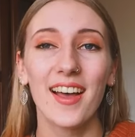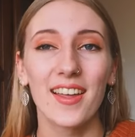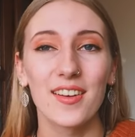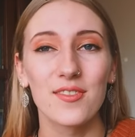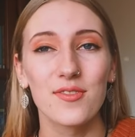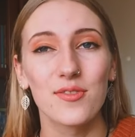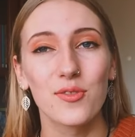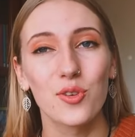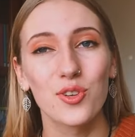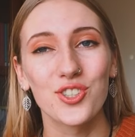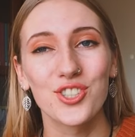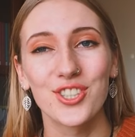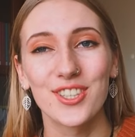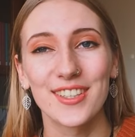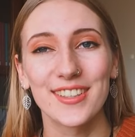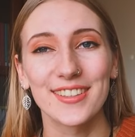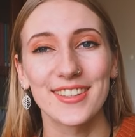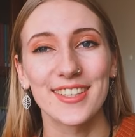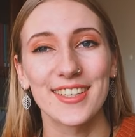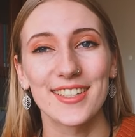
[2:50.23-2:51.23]

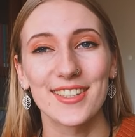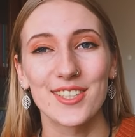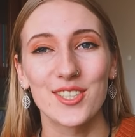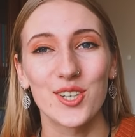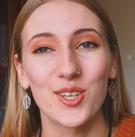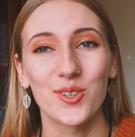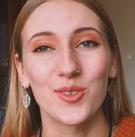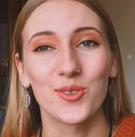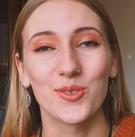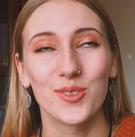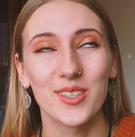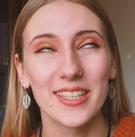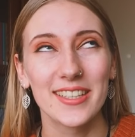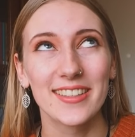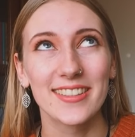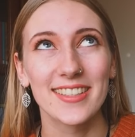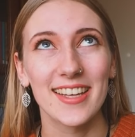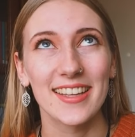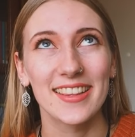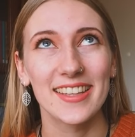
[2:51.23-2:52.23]
Unfortunately, it's not a real
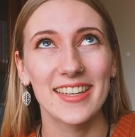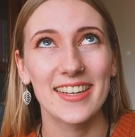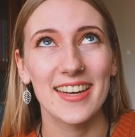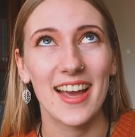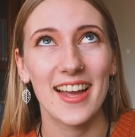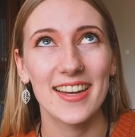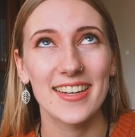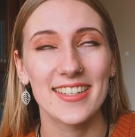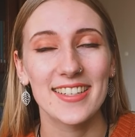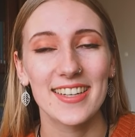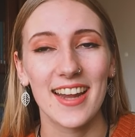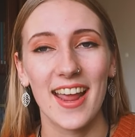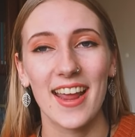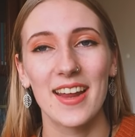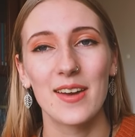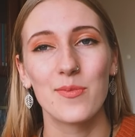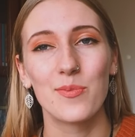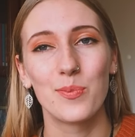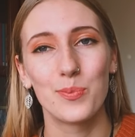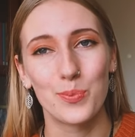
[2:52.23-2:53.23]
deadly
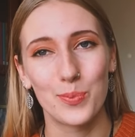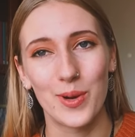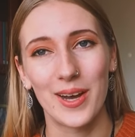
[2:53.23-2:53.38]
nightshade,